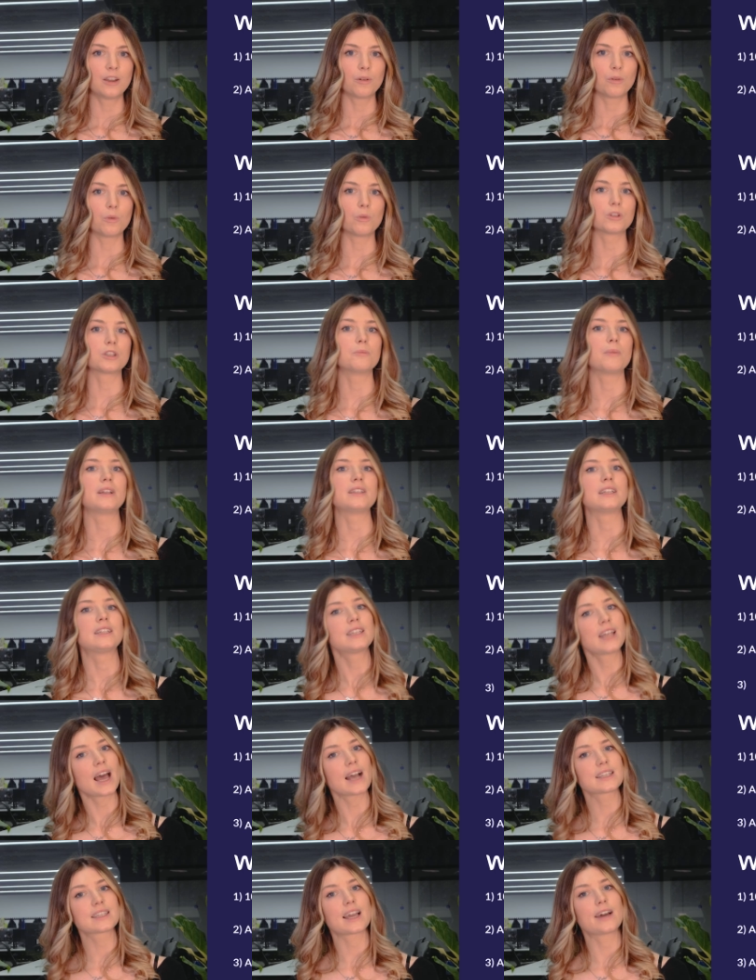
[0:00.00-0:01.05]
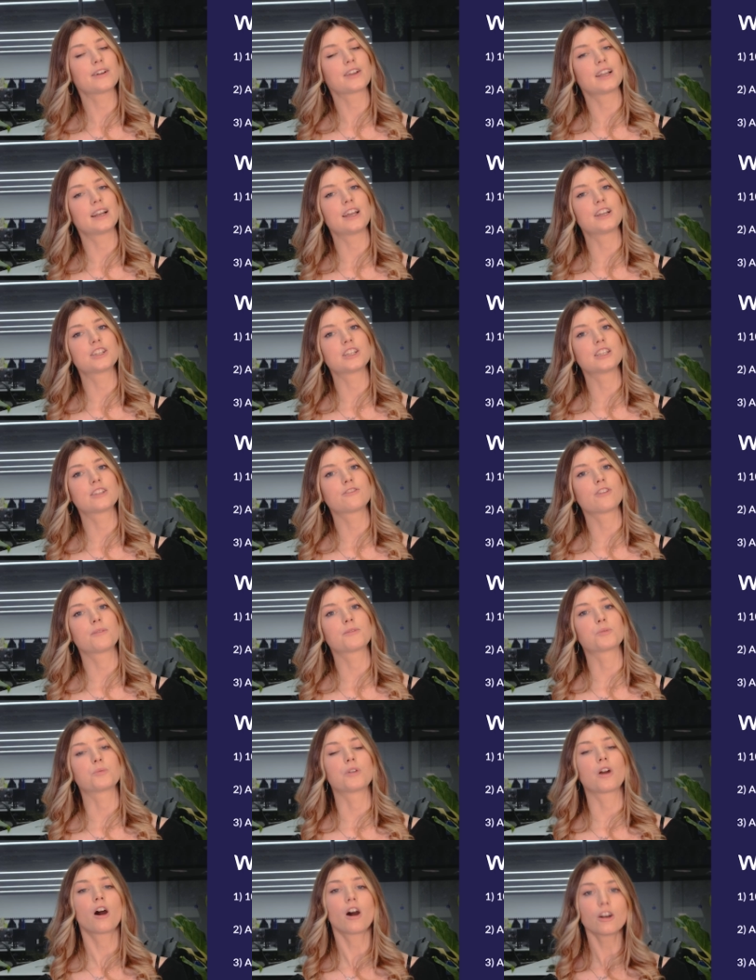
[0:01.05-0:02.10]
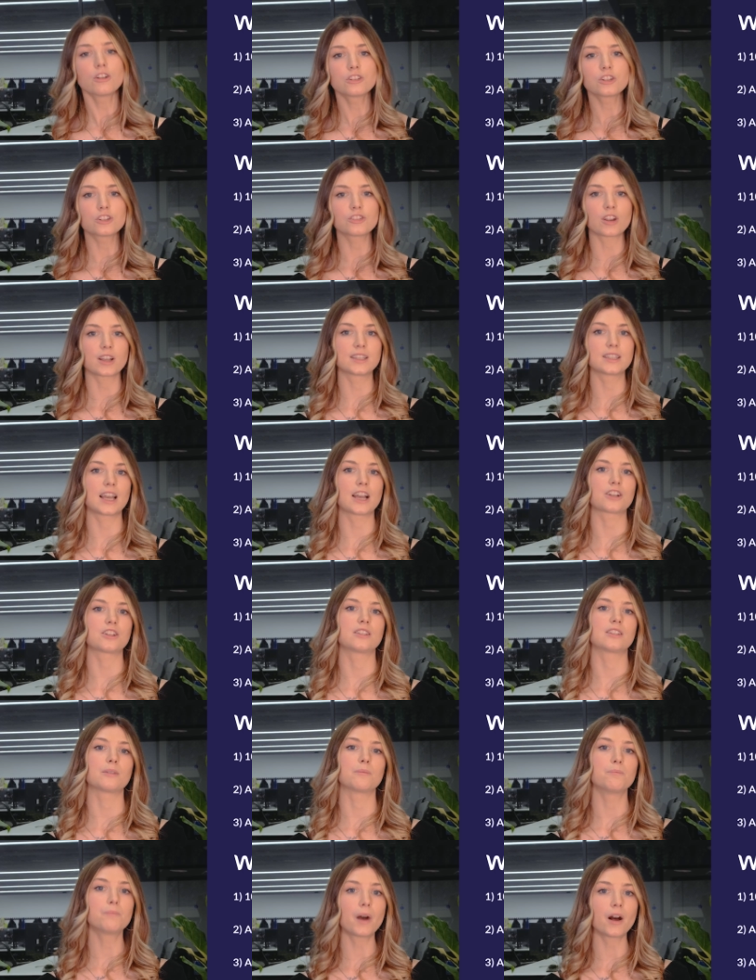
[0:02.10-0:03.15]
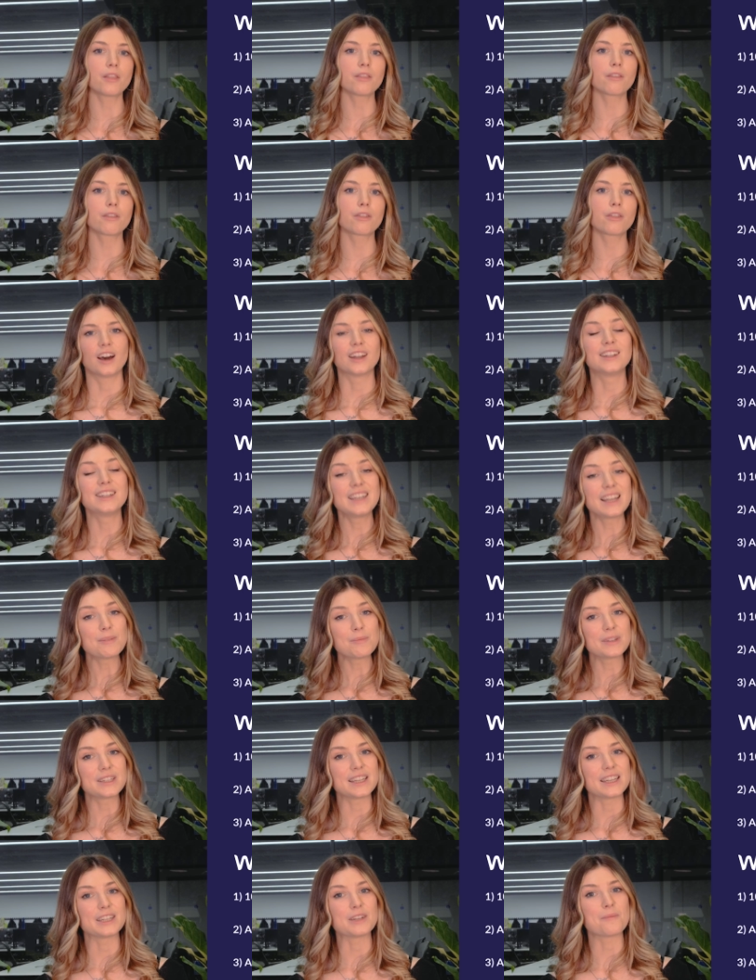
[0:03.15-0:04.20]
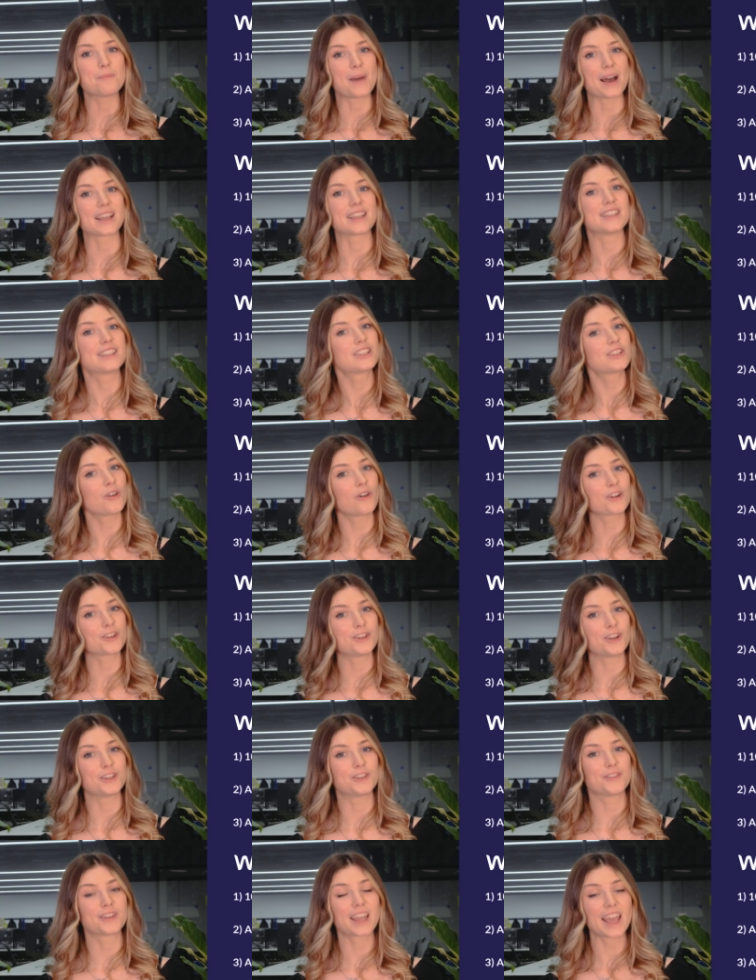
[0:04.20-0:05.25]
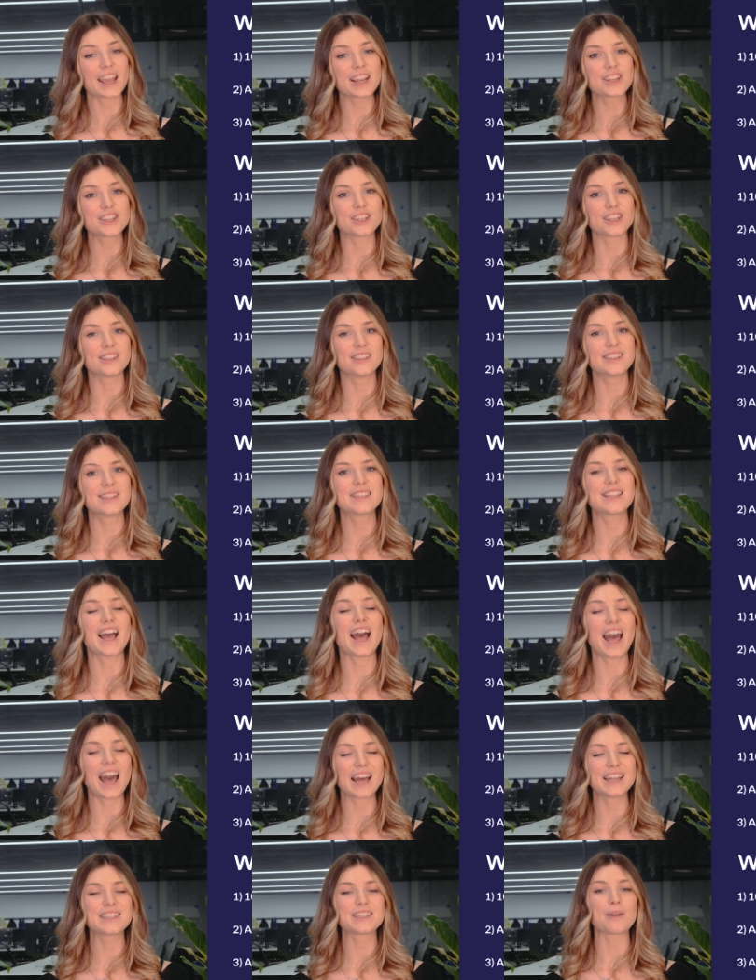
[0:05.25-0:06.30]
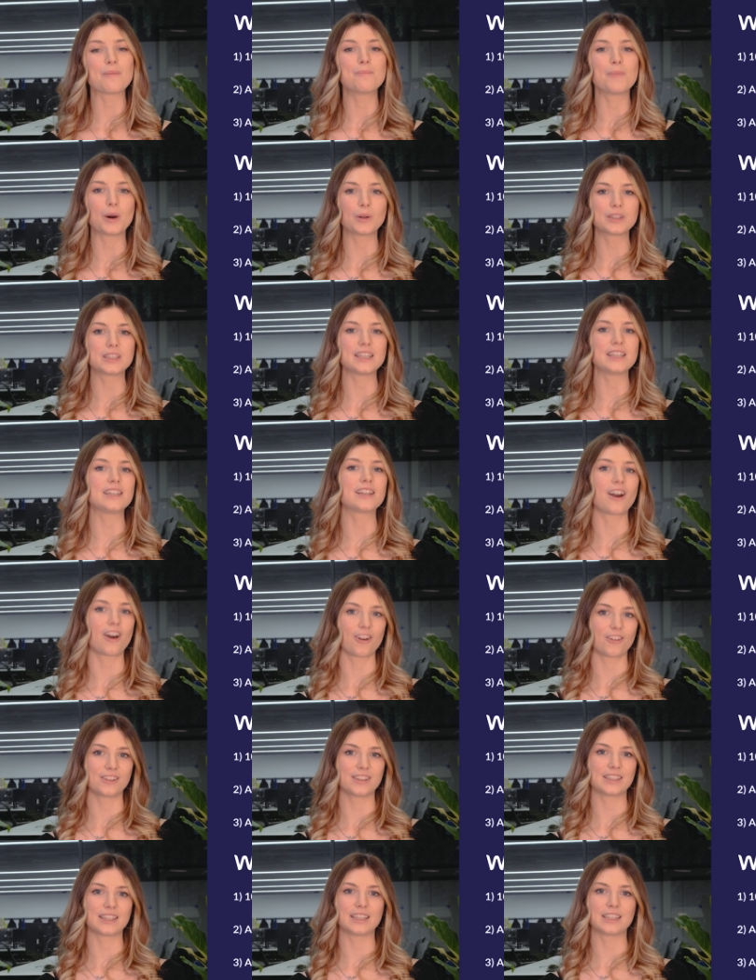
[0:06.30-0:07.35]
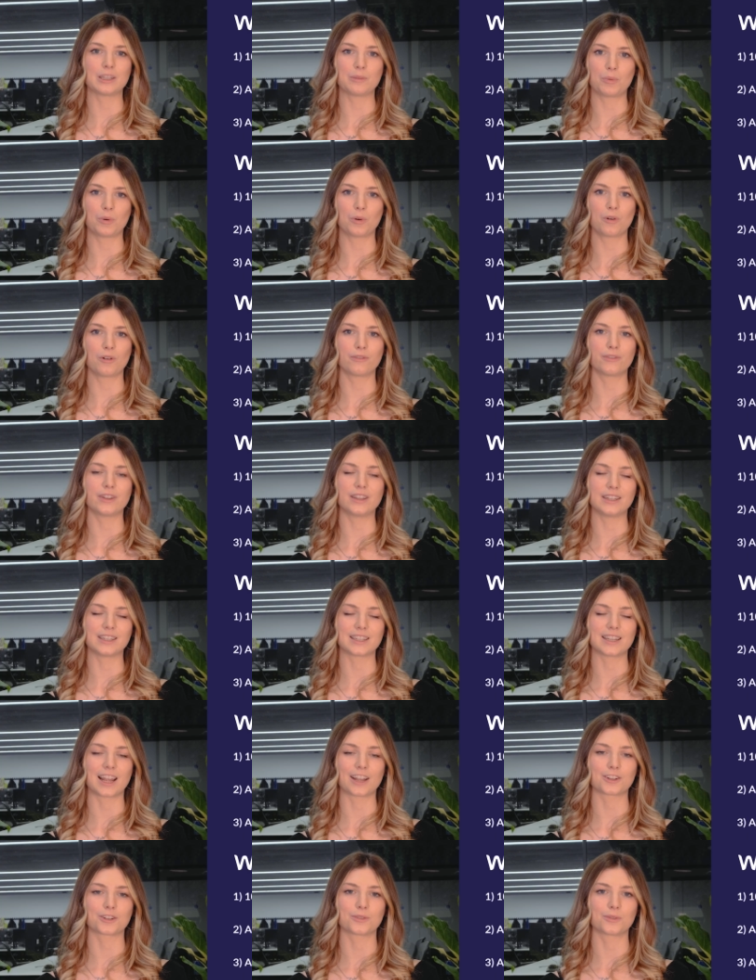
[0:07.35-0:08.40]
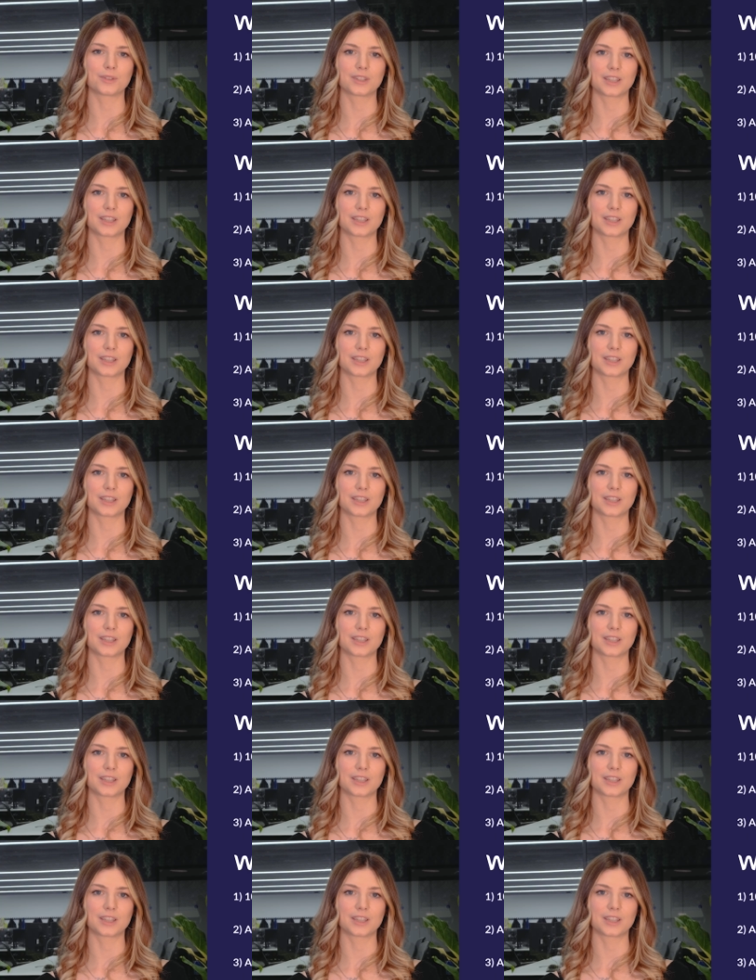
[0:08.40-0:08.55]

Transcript: automated tax calculations for up to 100 transactions a month, unlimited back-in-stock notifications, and multi-currency support for international